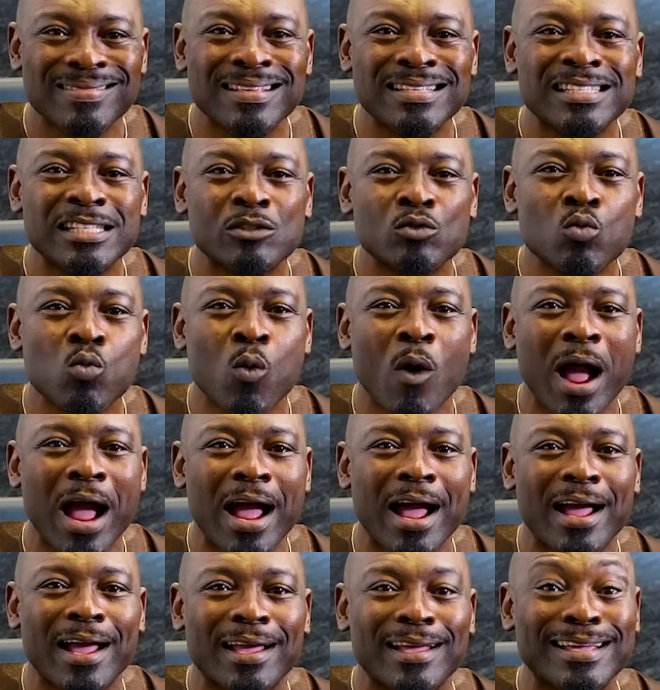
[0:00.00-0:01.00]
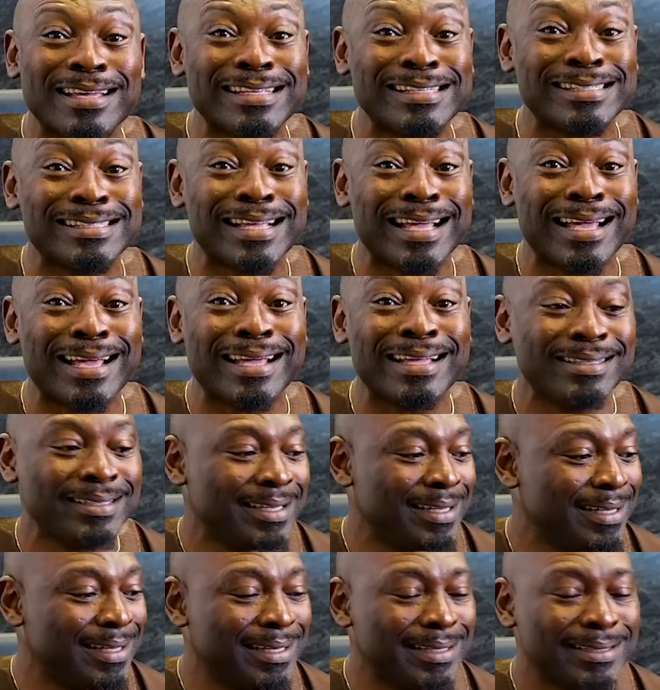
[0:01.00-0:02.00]
This is why he
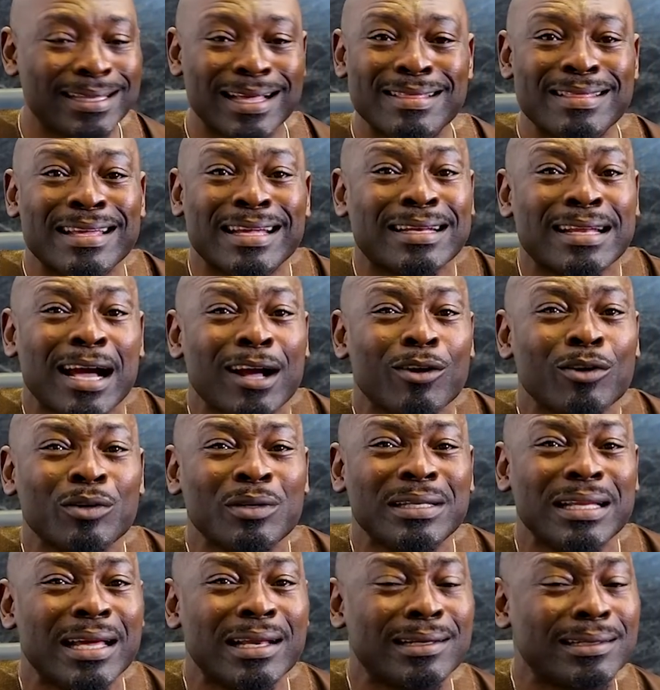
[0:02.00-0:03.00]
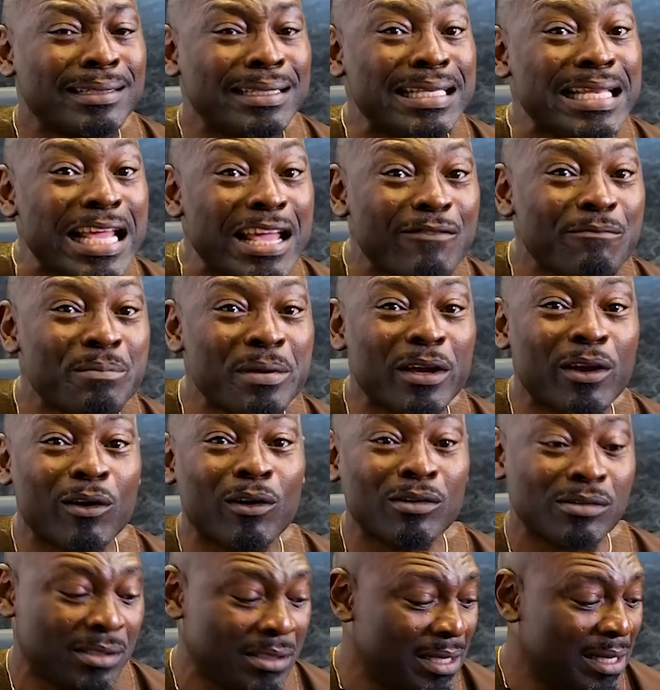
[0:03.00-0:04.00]
said that they are not going to let her leave,
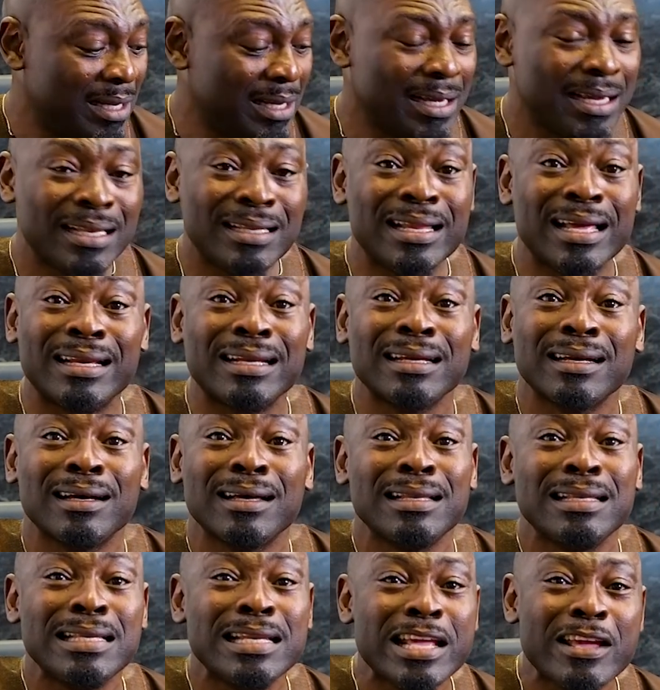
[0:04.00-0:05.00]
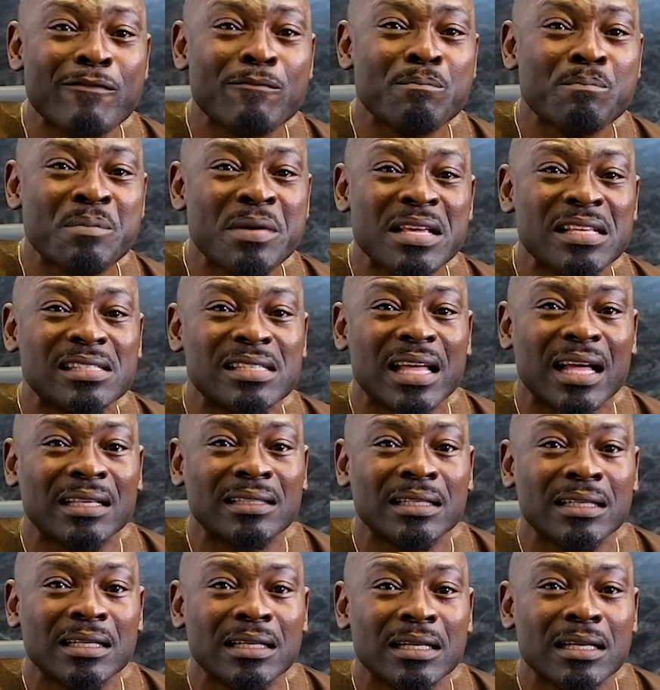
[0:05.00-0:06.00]
because letting her leave means
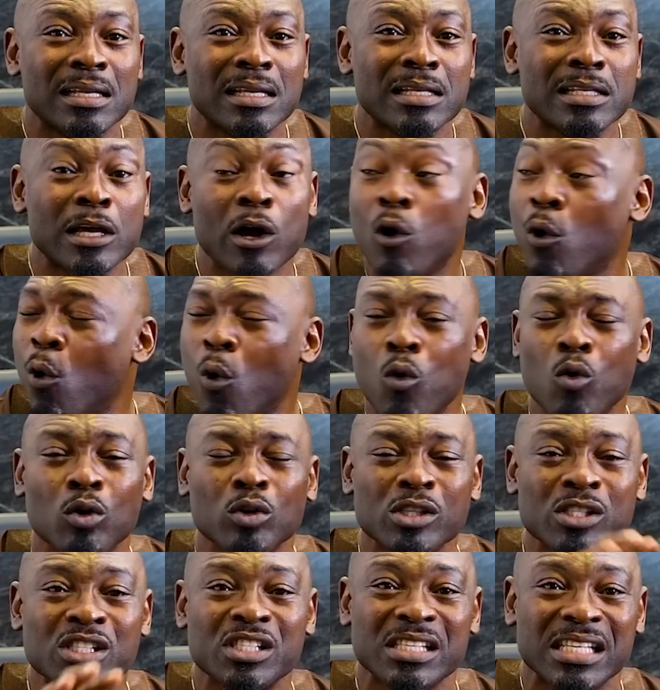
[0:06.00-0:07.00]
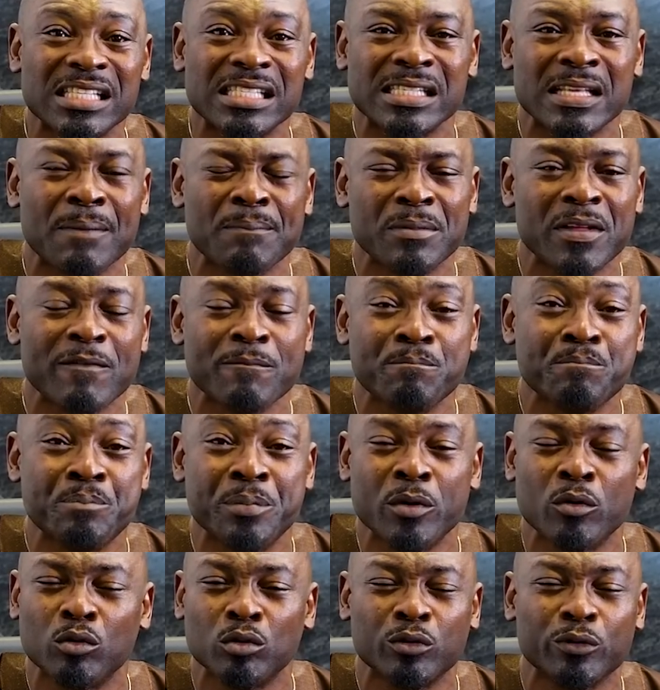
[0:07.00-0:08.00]
that the whole system they
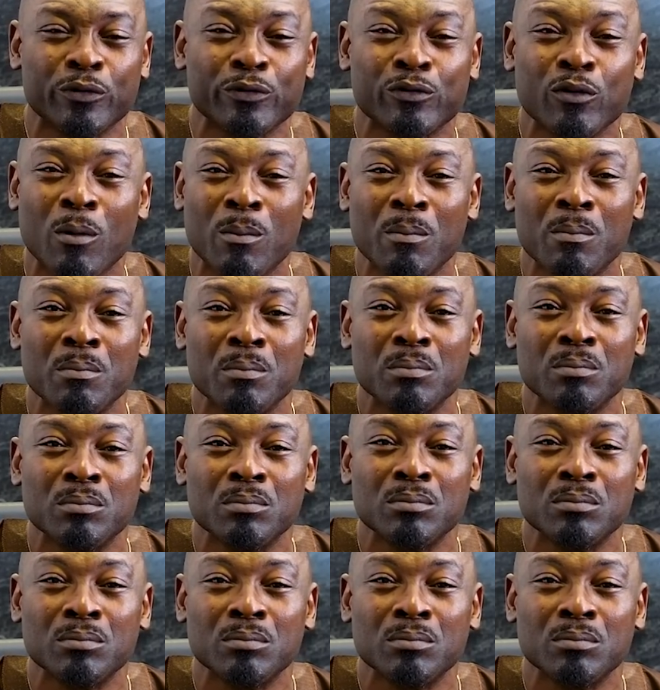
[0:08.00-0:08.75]
built from